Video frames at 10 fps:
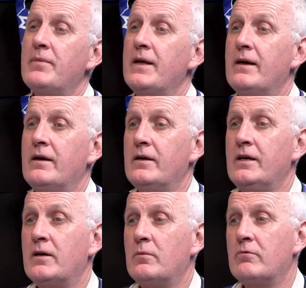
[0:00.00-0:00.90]
there,
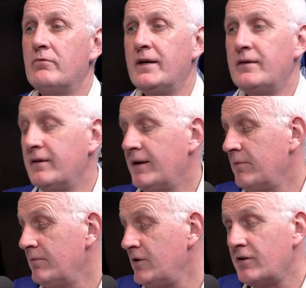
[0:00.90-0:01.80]
you know, already,
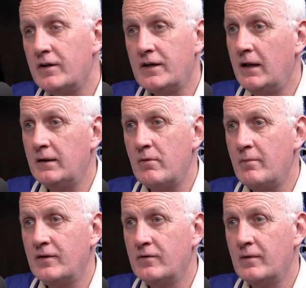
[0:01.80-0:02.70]
and we just got to keep the
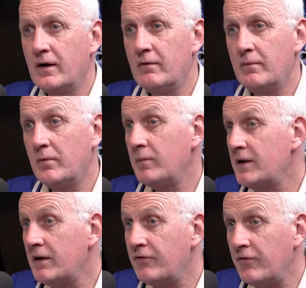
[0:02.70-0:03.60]
momentum going. But we
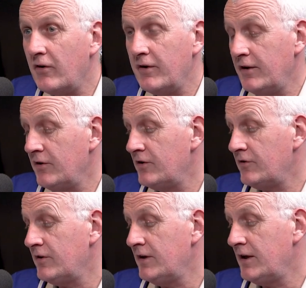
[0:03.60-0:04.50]
did find
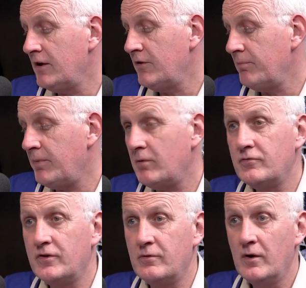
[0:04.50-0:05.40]
that, you know, that
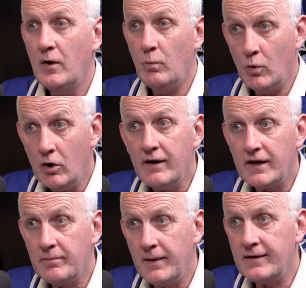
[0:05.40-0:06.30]
Bolton were
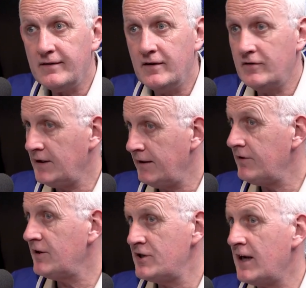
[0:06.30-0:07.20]
expected to give
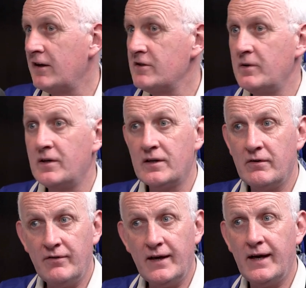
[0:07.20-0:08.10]
us a challenge because
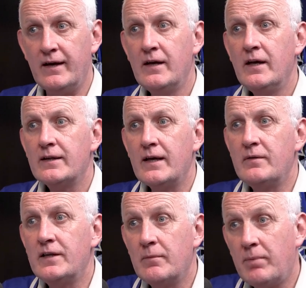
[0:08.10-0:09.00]
don't forget, they
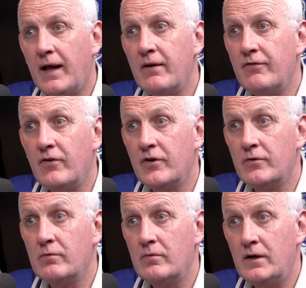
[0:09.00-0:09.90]
was in the playoff
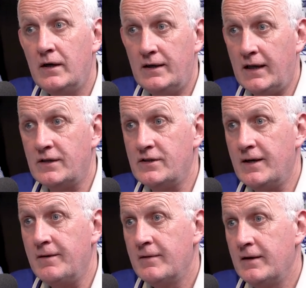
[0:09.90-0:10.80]
final last
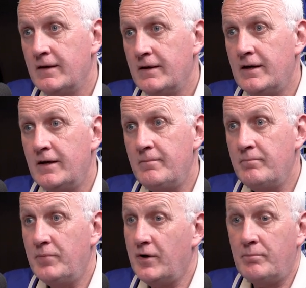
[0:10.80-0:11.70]
year.
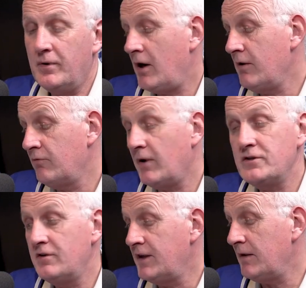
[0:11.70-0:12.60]
But overall, as
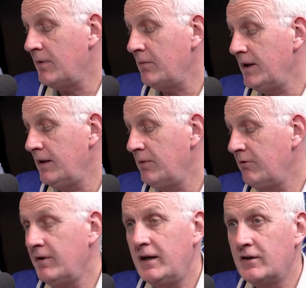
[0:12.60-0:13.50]
you said, Matt, we
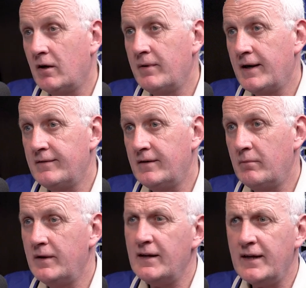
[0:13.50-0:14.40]
really dominated
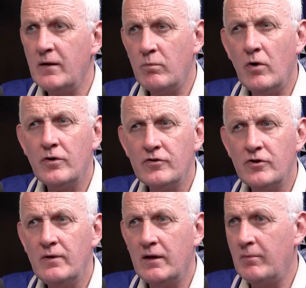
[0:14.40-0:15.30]
it. They had 1 or
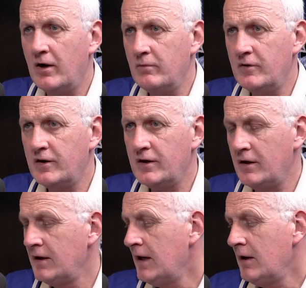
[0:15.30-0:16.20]
2 little moments.
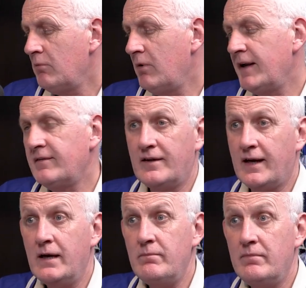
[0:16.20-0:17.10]
We'll get into the
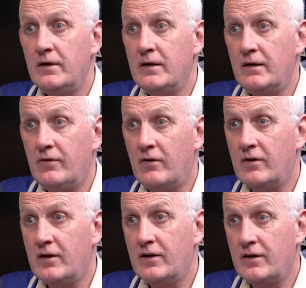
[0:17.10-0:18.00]
game, if you
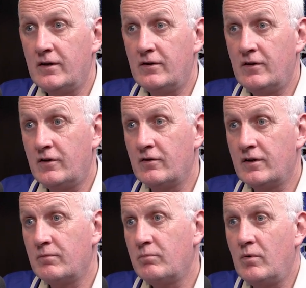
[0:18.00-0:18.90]
like, and
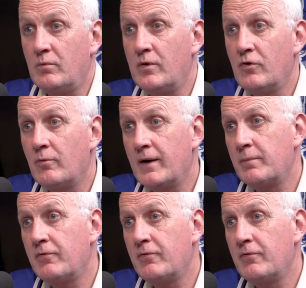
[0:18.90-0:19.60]
discuss what we thought about the